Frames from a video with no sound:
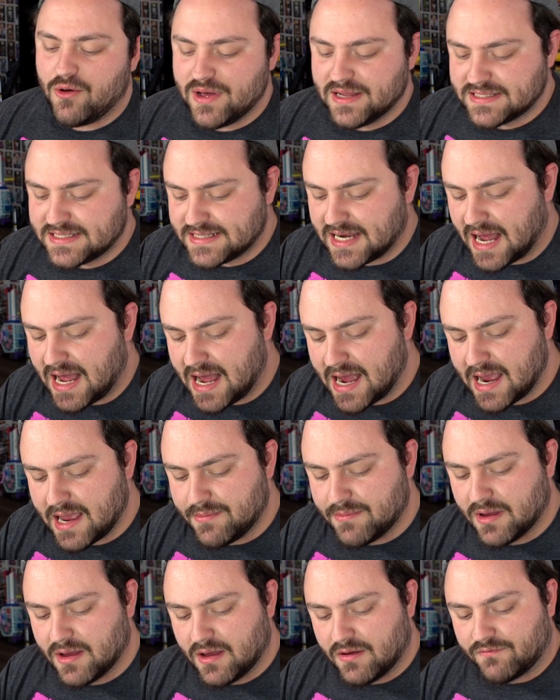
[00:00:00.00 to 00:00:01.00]
it's
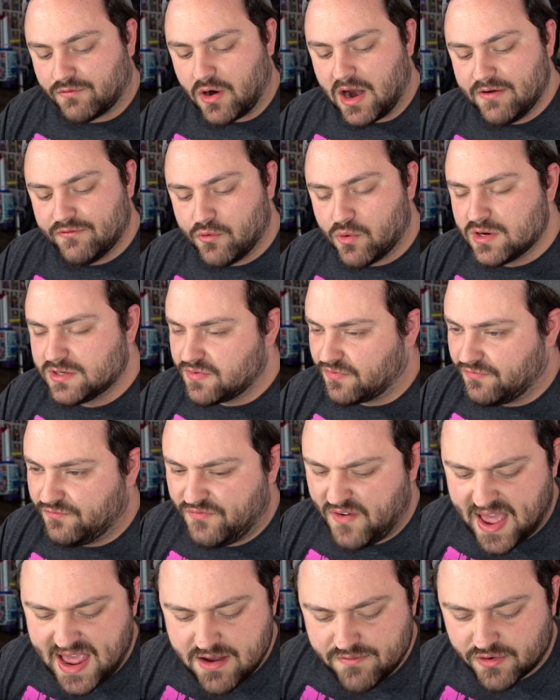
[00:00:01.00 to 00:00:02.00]
time for everyone's
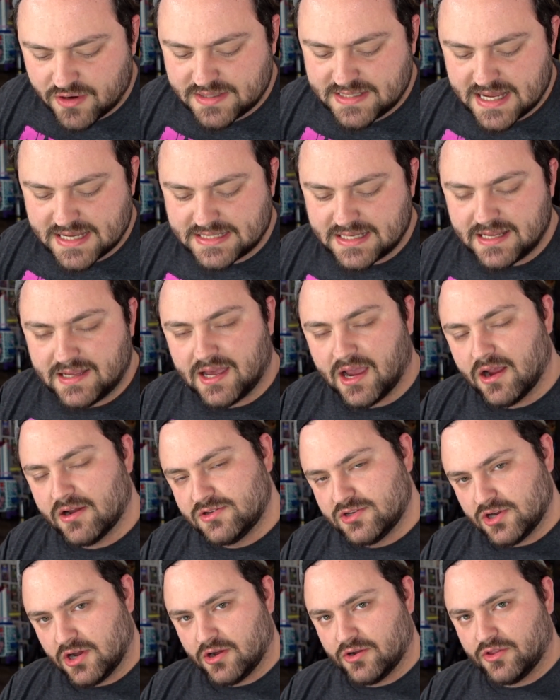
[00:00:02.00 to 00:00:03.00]
favorite Disney
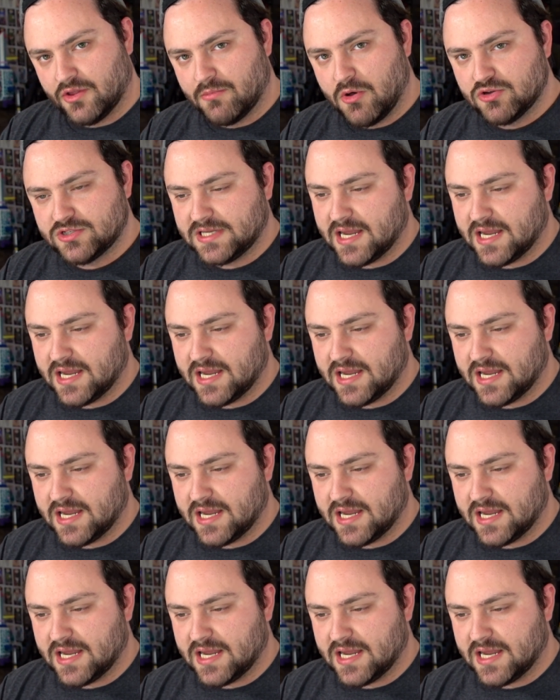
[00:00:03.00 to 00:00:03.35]
character, the most